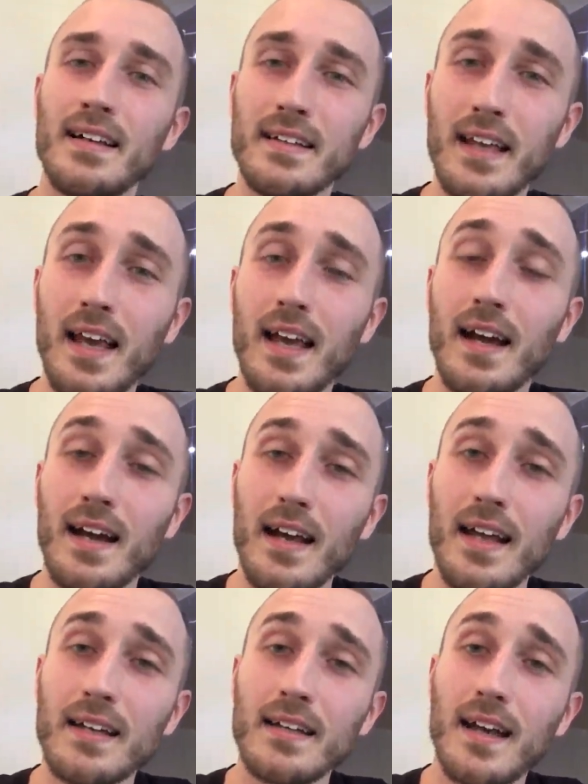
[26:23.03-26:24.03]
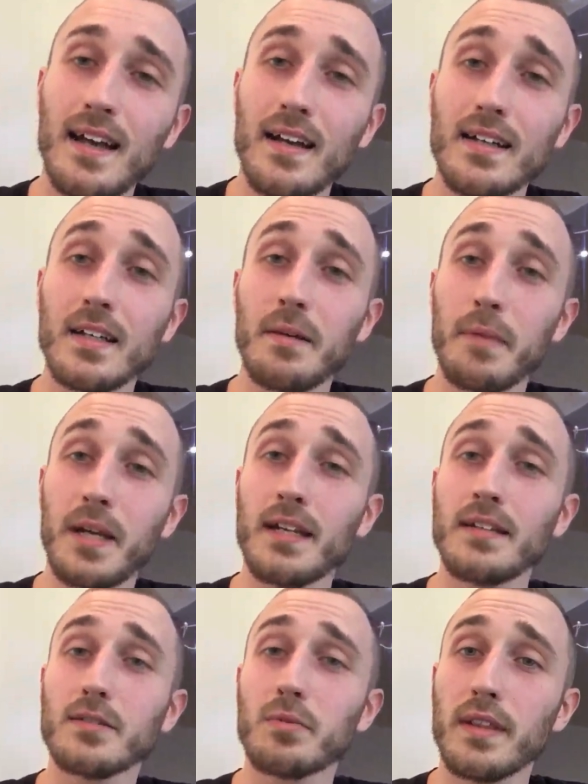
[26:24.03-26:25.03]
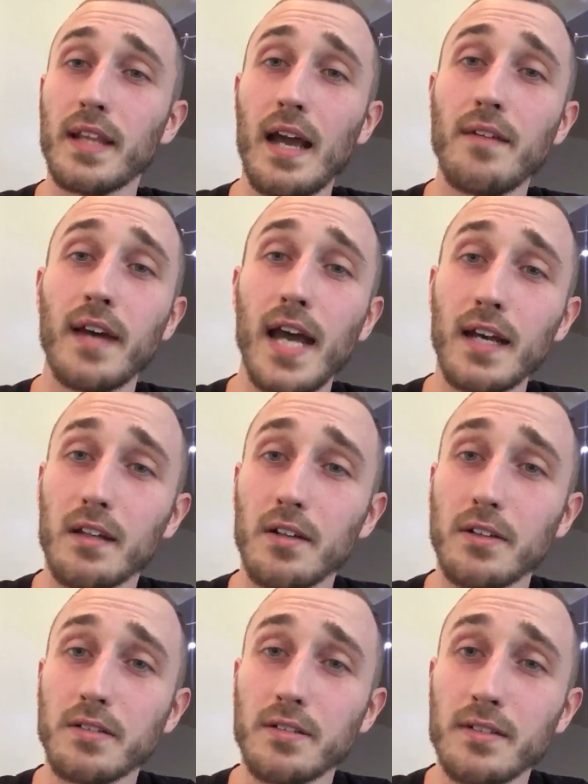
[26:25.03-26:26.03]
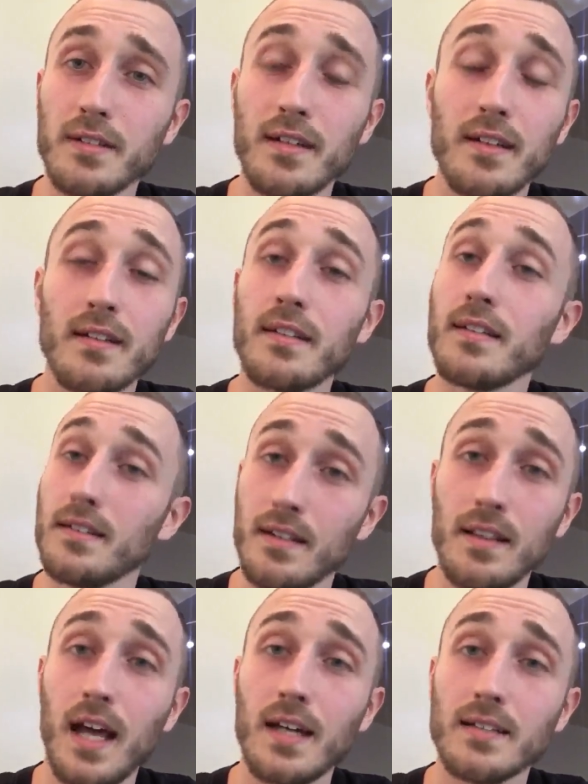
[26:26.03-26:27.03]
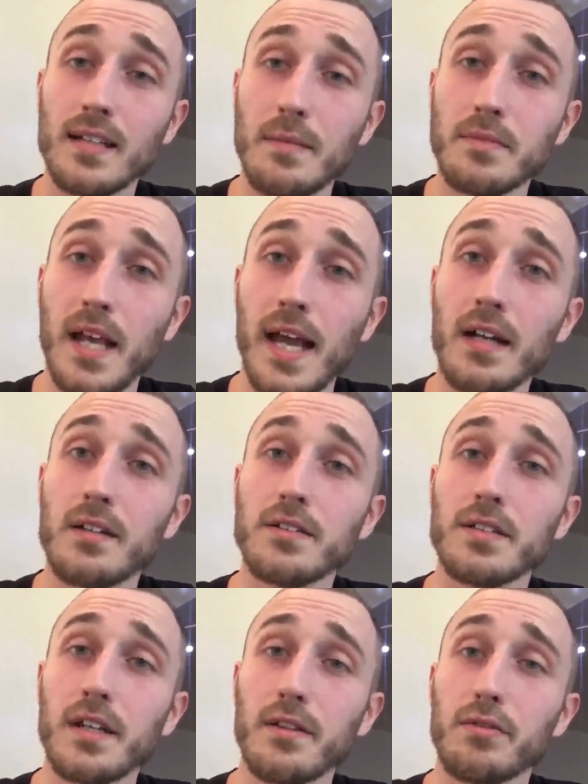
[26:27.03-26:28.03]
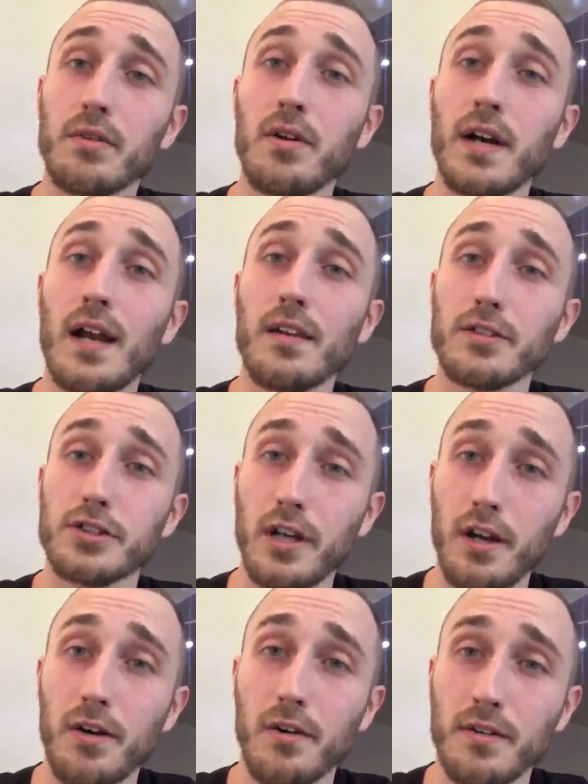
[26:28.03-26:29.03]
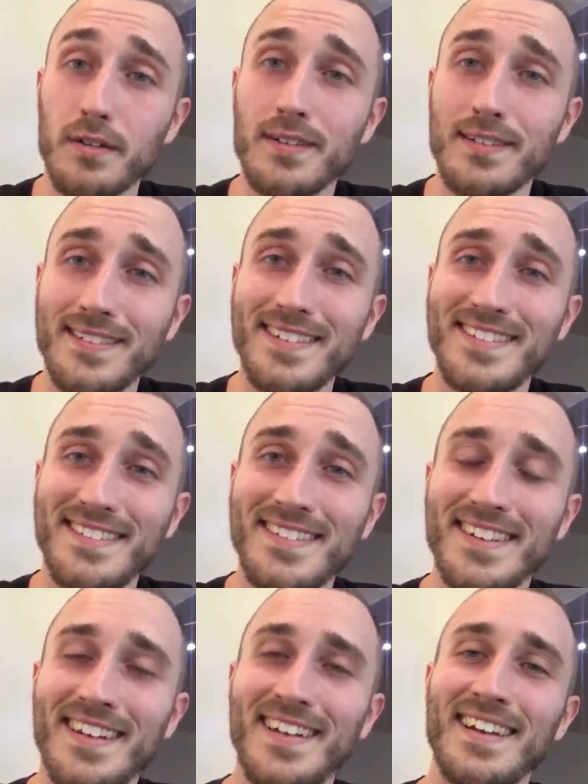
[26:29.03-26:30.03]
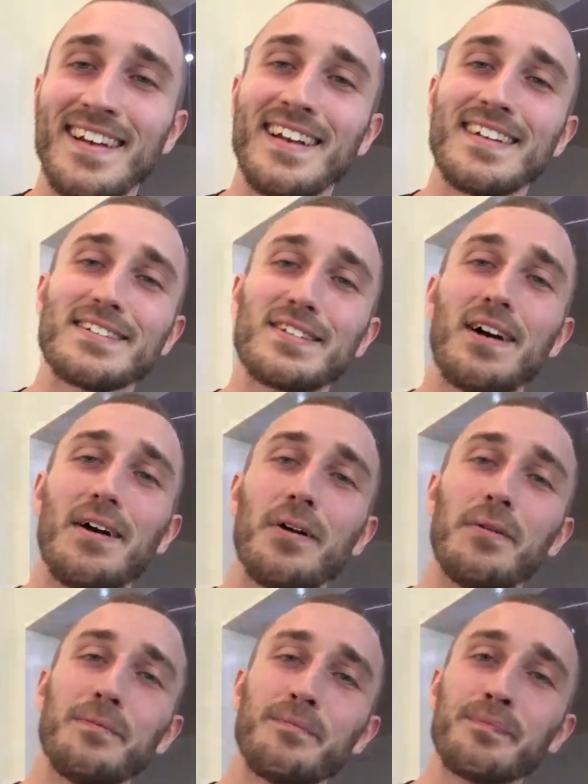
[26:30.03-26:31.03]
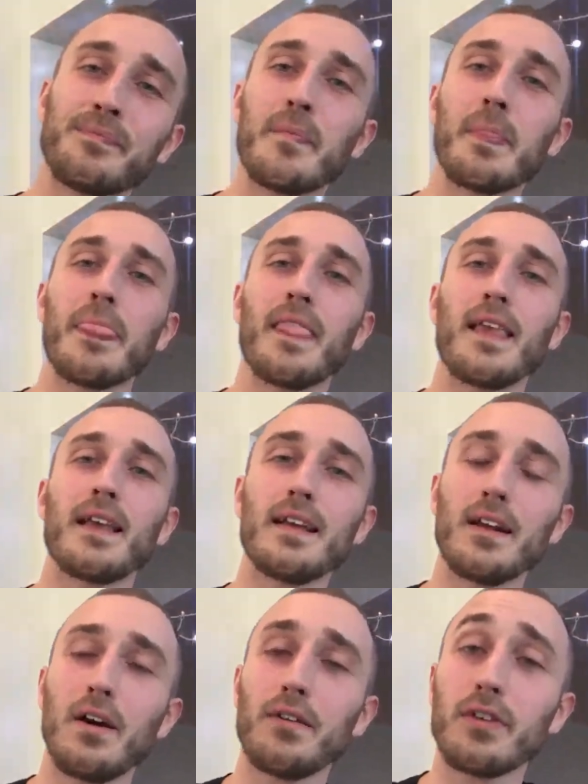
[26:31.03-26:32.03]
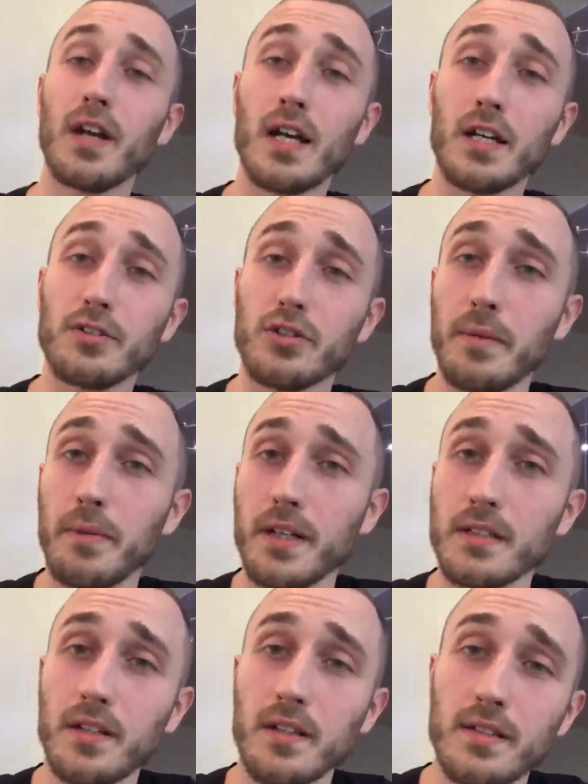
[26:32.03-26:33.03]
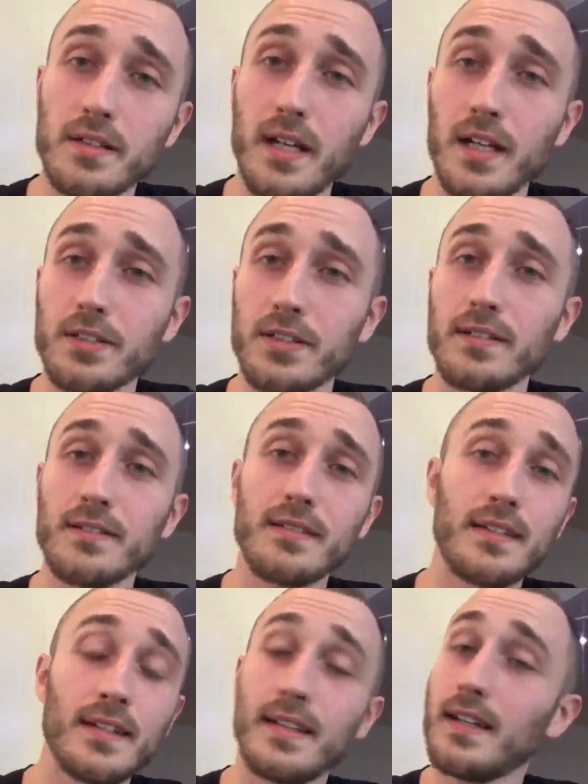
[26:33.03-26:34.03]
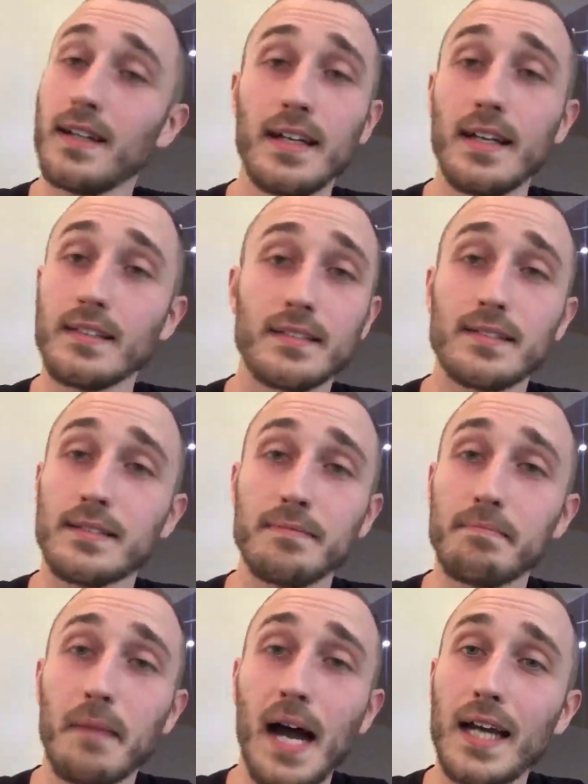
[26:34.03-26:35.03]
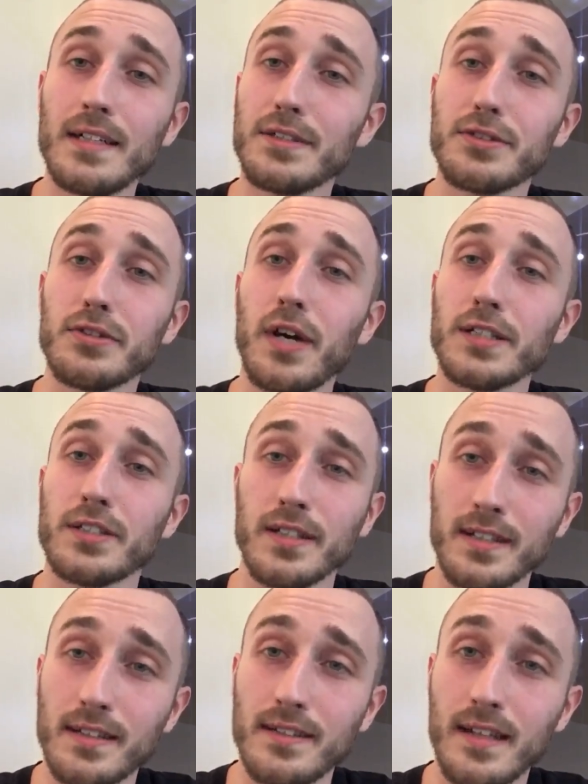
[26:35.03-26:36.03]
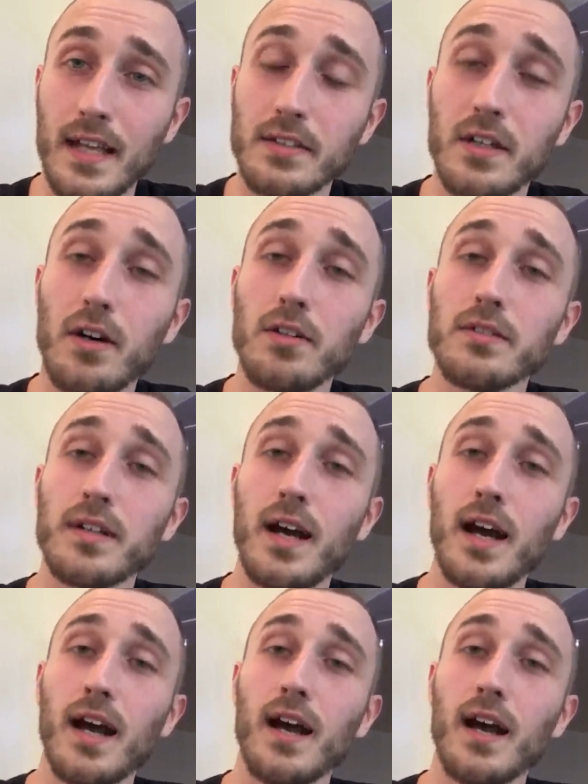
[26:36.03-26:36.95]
yeah, and comedians, when they have hecklers, a lot of times the hecklers get thrown out of the show. So, if you're not contributing to the discussion, it's my discretion. That's called